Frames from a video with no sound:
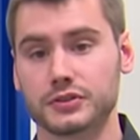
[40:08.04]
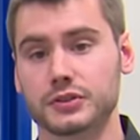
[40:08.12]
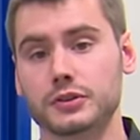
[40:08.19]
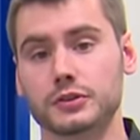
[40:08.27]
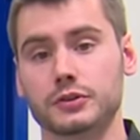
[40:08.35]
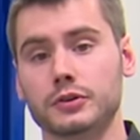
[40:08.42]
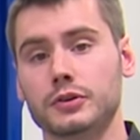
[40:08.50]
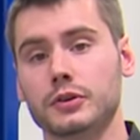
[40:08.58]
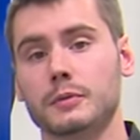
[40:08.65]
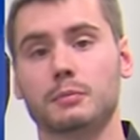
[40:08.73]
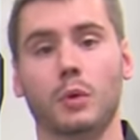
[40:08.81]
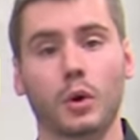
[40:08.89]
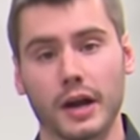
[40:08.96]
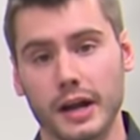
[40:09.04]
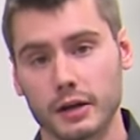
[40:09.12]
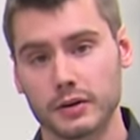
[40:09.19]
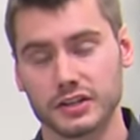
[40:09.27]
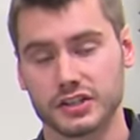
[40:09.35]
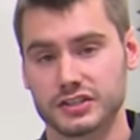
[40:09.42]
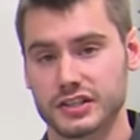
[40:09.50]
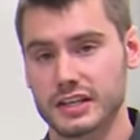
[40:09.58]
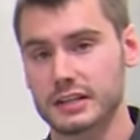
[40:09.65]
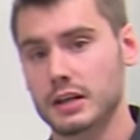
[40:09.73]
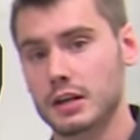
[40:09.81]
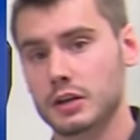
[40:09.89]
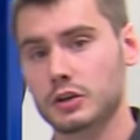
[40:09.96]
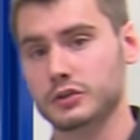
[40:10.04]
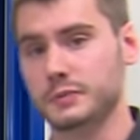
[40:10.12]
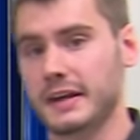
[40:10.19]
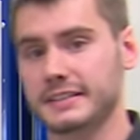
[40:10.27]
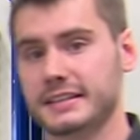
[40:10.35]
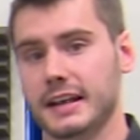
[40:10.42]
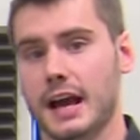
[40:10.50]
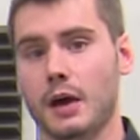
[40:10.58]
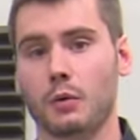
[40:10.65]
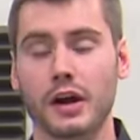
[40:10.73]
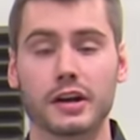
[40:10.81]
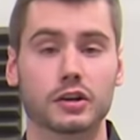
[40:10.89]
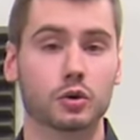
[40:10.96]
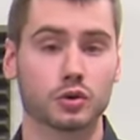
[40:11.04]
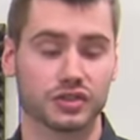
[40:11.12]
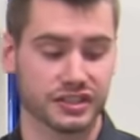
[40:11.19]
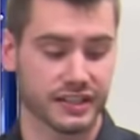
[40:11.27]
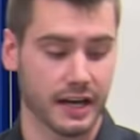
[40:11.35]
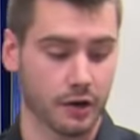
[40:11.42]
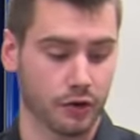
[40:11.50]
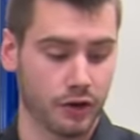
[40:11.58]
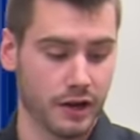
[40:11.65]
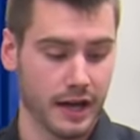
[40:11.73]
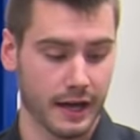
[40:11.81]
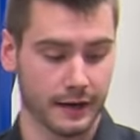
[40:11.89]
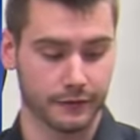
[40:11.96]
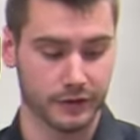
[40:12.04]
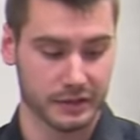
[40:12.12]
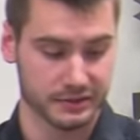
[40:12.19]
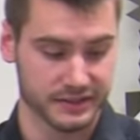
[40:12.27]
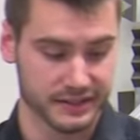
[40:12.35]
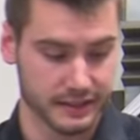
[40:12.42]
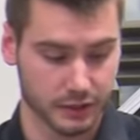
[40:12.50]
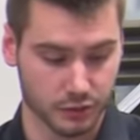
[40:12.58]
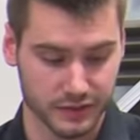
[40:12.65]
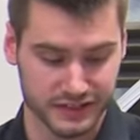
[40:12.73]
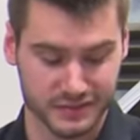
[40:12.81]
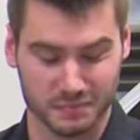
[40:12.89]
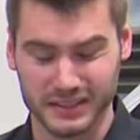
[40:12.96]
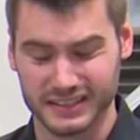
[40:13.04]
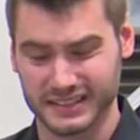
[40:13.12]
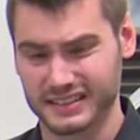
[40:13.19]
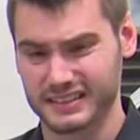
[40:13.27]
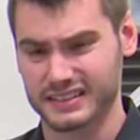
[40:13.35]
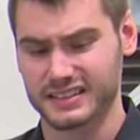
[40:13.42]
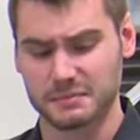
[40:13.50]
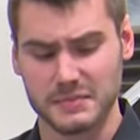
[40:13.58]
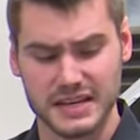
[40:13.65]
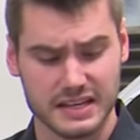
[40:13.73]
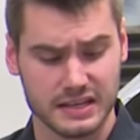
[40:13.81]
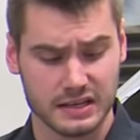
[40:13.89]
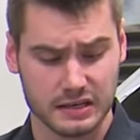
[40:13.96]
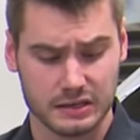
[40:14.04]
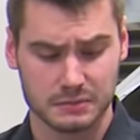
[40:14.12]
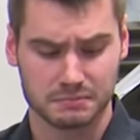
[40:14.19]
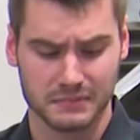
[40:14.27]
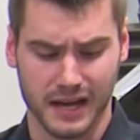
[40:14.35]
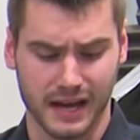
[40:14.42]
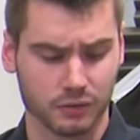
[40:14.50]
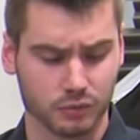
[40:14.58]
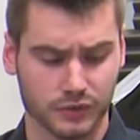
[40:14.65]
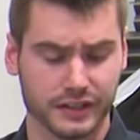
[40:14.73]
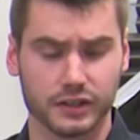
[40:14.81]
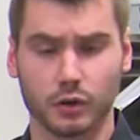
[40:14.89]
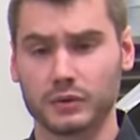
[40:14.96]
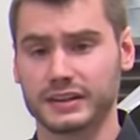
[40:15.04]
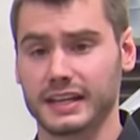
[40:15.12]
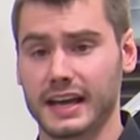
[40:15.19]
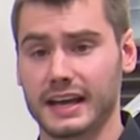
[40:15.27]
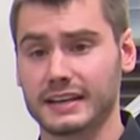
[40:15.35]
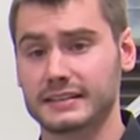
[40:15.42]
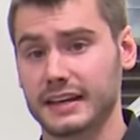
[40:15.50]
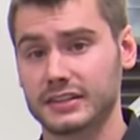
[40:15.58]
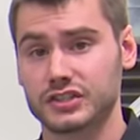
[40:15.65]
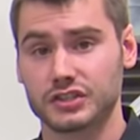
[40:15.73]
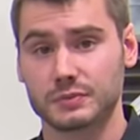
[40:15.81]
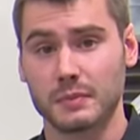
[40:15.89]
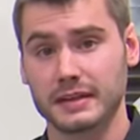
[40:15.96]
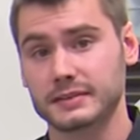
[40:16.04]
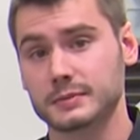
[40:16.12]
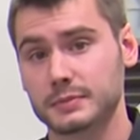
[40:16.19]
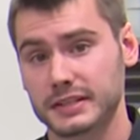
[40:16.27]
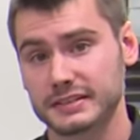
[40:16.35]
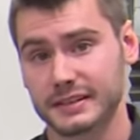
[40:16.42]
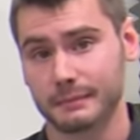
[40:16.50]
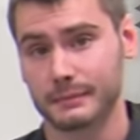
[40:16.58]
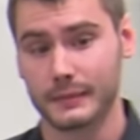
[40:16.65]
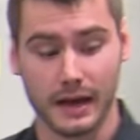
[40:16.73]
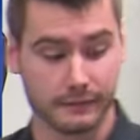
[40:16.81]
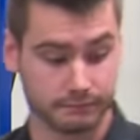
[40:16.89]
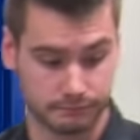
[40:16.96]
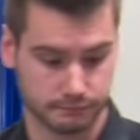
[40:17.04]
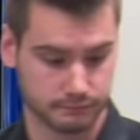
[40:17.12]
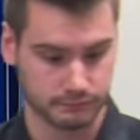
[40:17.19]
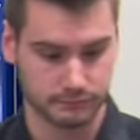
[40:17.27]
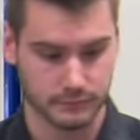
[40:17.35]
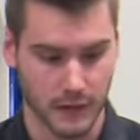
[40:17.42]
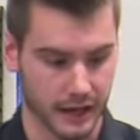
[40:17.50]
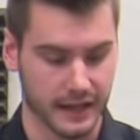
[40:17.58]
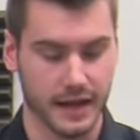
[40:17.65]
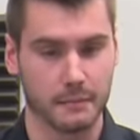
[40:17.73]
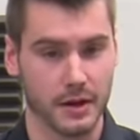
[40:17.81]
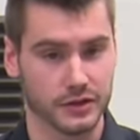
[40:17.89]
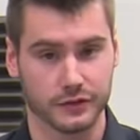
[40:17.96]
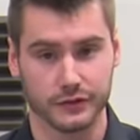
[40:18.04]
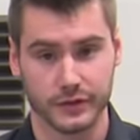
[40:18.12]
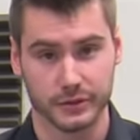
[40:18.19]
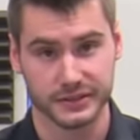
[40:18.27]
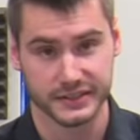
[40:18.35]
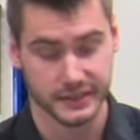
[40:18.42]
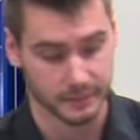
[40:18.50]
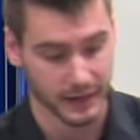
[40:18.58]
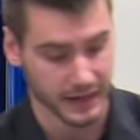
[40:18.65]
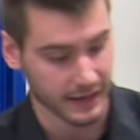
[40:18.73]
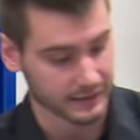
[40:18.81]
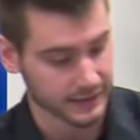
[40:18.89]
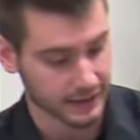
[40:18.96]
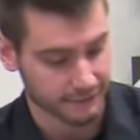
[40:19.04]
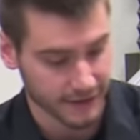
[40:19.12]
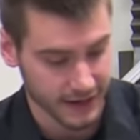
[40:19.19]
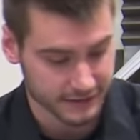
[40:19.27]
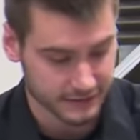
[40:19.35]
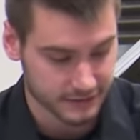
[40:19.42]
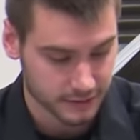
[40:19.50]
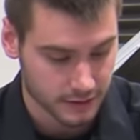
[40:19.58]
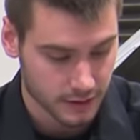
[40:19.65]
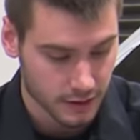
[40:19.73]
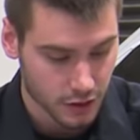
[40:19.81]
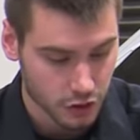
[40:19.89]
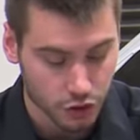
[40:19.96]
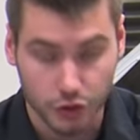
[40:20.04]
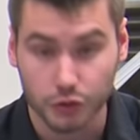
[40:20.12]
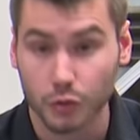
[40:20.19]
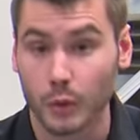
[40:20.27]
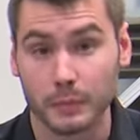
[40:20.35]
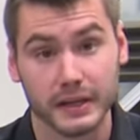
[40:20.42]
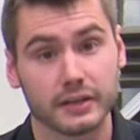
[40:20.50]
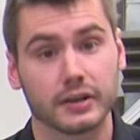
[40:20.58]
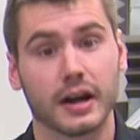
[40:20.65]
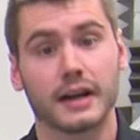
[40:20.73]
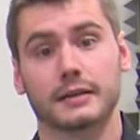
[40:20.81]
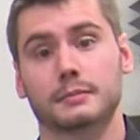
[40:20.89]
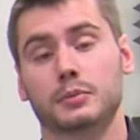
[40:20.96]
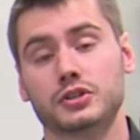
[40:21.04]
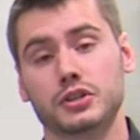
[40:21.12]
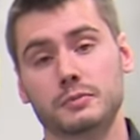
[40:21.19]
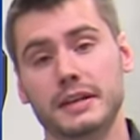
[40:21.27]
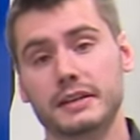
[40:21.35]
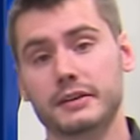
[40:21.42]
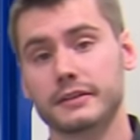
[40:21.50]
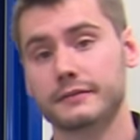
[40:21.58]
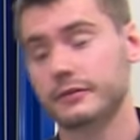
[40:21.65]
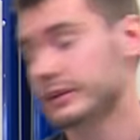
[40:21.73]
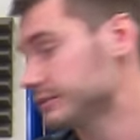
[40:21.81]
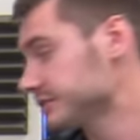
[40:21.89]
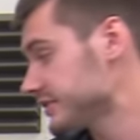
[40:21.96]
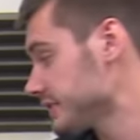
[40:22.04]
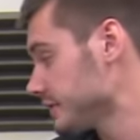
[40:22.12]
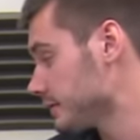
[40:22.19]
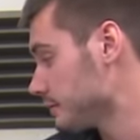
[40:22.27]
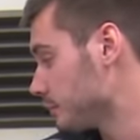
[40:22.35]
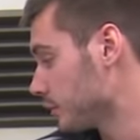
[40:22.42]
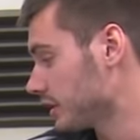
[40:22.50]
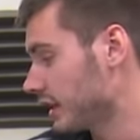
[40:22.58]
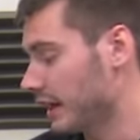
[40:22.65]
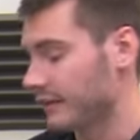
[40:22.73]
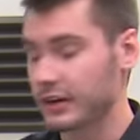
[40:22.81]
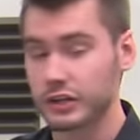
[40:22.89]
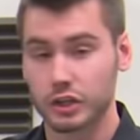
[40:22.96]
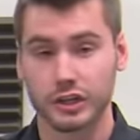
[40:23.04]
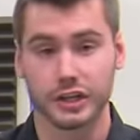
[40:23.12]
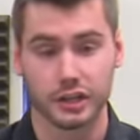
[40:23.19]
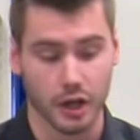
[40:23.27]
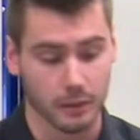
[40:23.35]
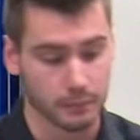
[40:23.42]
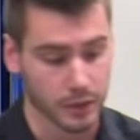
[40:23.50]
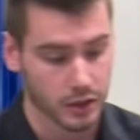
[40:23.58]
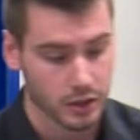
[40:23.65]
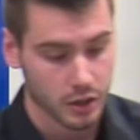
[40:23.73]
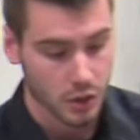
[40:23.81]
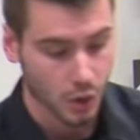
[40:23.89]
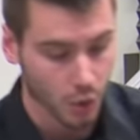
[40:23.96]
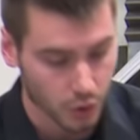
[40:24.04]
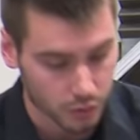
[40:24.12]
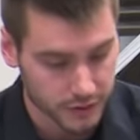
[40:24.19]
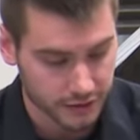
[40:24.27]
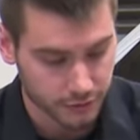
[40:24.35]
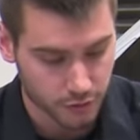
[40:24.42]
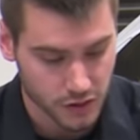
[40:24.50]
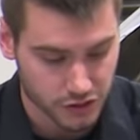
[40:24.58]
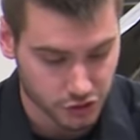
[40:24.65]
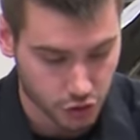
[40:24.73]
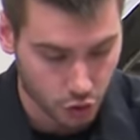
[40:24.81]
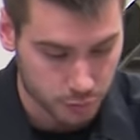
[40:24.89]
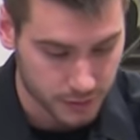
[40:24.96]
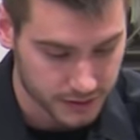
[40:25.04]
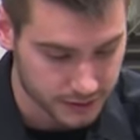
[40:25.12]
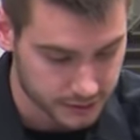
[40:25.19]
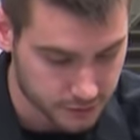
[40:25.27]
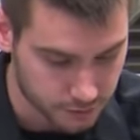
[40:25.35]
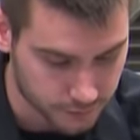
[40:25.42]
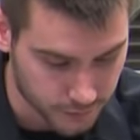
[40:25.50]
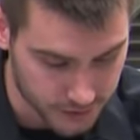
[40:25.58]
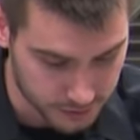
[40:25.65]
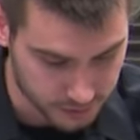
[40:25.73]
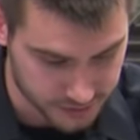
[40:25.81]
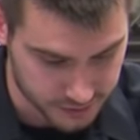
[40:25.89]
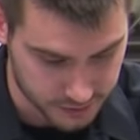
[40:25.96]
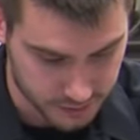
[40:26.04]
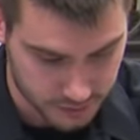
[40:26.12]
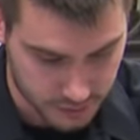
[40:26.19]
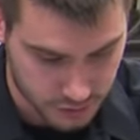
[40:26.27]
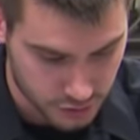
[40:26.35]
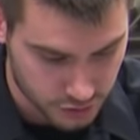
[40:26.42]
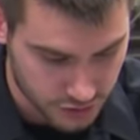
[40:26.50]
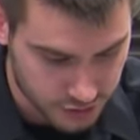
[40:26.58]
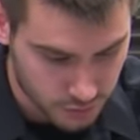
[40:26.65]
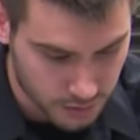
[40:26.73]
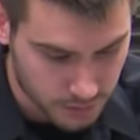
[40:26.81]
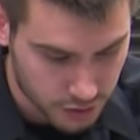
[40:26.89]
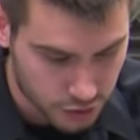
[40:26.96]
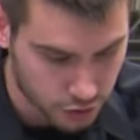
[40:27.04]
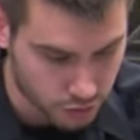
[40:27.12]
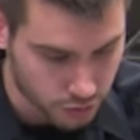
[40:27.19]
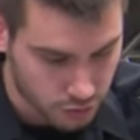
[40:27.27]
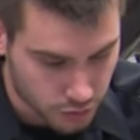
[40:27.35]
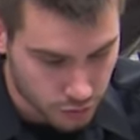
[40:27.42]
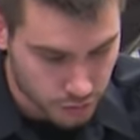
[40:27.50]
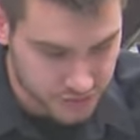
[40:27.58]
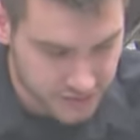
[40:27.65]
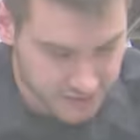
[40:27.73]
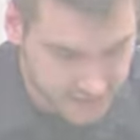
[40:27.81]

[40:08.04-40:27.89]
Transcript: to do. More air rushes in, goes past that hot wire, cools it down, and our frequency increases. But to me, I don't really know what the heck that just meant, because I'm not, I can't measure frequency in my head that fast. You could throw a meter on it, put your meter in frequency, put it on there, and you'll get a number. Or we can throw our scope into frequency. So that's what I'm going to do. We'll set